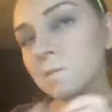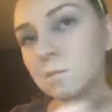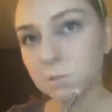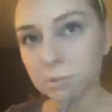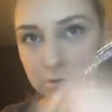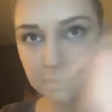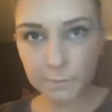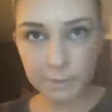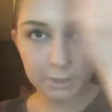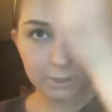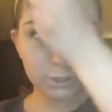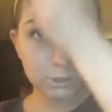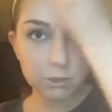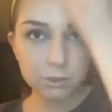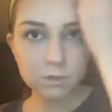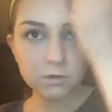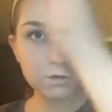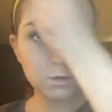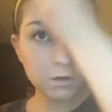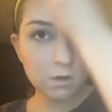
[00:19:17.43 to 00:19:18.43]
Just make
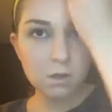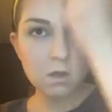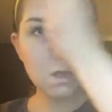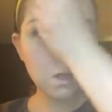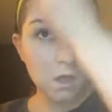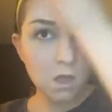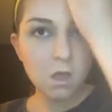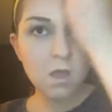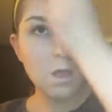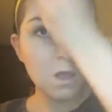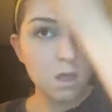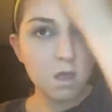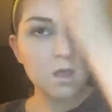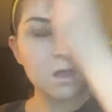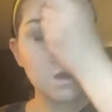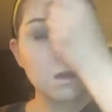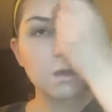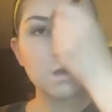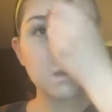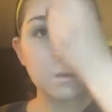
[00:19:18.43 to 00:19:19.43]
sure
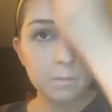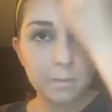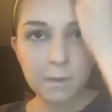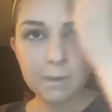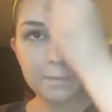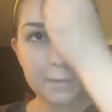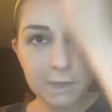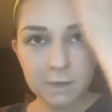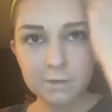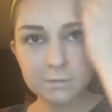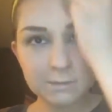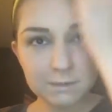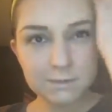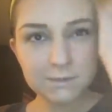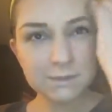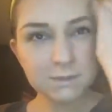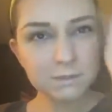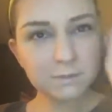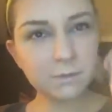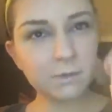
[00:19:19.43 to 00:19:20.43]
my makeup
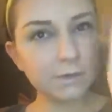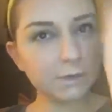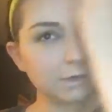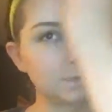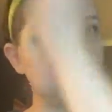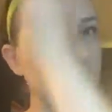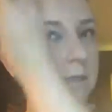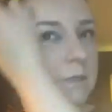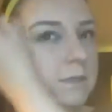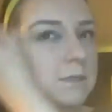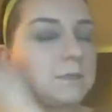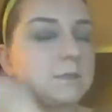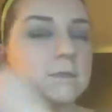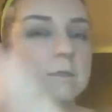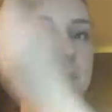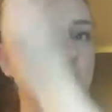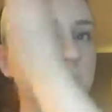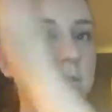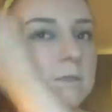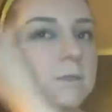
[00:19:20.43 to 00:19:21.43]
stays where it needs
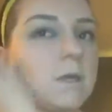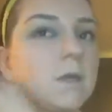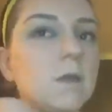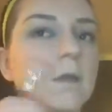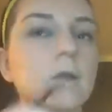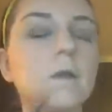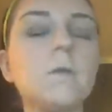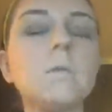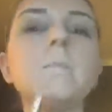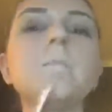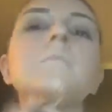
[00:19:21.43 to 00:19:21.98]
to stay.